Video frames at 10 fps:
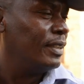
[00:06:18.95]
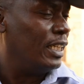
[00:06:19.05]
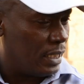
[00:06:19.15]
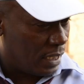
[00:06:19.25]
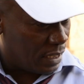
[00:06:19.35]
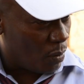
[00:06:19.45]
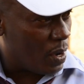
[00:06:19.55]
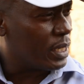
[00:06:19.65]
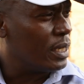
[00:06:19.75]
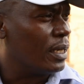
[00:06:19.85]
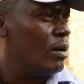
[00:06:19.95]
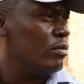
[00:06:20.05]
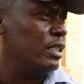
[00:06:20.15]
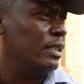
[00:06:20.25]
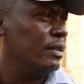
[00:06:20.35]
It is a working county.
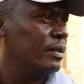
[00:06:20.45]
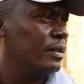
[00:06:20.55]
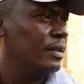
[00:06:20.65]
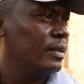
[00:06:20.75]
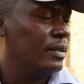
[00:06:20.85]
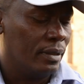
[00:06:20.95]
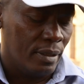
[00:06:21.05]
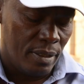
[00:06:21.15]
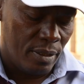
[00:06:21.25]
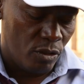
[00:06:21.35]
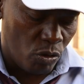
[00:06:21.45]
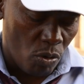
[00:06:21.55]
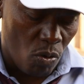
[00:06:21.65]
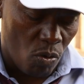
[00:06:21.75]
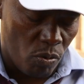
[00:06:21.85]

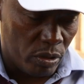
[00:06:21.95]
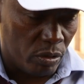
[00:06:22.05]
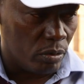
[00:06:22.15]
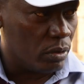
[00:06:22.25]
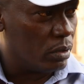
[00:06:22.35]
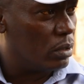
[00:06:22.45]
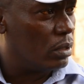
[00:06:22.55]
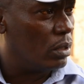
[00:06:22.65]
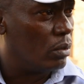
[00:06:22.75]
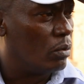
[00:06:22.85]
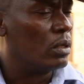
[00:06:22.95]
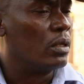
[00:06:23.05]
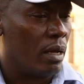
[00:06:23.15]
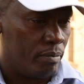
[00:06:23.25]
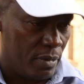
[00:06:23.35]
Two. What are the indicators
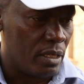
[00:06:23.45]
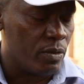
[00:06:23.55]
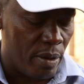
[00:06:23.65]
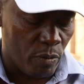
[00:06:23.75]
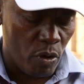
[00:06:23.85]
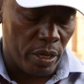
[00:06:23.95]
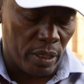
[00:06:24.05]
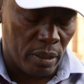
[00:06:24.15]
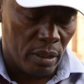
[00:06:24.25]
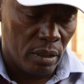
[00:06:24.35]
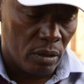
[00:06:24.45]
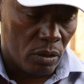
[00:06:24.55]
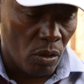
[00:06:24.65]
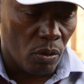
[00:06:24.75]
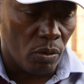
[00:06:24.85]
that show that I'm going? Yeah.
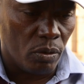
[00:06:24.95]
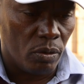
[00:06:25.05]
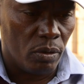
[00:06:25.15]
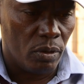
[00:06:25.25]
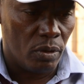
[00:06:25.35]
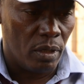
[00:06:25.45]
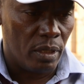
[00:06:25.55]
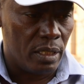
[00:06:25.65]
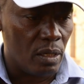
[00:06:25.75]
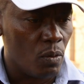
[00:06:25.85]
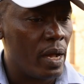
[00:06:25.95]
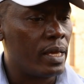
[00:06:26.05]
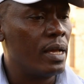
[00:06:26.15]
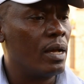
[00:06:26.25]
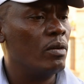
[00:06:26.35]
Two. It's a
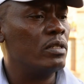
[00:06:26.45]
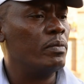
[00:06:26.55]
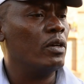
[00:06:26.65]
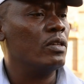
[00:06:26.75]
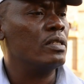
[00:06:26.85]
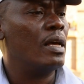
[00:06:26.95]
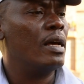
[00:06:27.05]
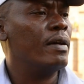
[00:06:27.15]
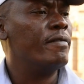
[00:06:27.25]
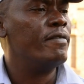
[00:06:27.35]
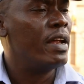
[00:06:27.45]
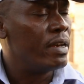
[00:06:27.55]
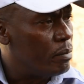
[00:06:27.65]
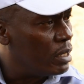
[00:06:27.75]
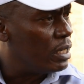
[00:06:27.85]
working county because
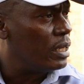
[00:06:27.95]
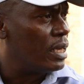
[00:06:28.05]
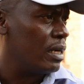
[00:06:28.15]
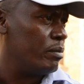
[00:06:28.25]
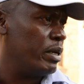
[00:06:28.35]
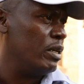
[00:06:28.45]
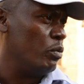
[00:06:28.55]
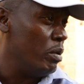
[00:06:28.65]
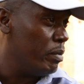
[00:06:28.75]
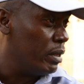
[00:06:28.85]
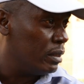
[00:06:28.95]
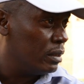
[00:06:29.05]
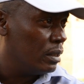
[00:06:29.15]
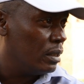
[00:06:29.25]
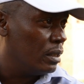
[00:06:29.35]
very many young men and women,
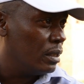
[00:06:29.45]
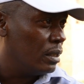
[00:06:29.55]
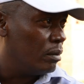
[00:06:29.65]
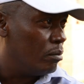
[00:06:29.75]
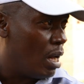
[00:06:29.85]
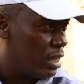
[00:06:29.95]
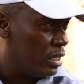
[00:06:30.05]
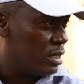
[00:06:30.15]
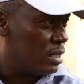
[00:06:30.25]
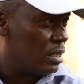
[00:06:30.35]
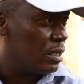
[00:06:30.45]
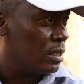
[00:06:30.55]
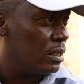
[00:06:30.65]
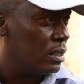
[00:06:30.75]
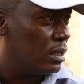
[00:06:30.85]
mothers,
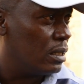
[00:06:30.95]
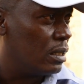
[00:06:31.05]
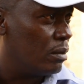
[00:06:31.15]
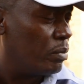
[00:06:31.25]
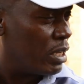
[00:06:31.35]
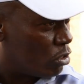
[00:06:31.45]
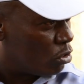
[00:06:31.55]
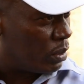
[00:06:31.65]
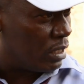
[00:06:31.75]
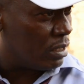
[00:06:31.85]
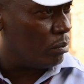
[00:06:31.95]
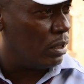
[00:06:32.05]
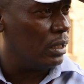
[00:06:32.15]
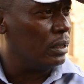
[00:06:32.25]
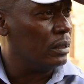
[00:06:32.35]
persons with
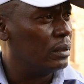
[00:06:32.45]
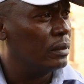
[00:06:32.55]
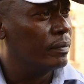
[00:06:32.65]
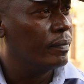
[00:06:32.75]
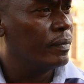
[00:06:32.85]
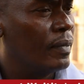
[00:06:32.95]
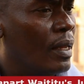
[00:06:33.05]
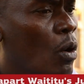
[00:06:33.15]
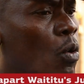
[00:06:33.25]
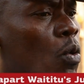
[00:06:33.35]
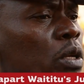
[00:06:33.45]
disabilities, who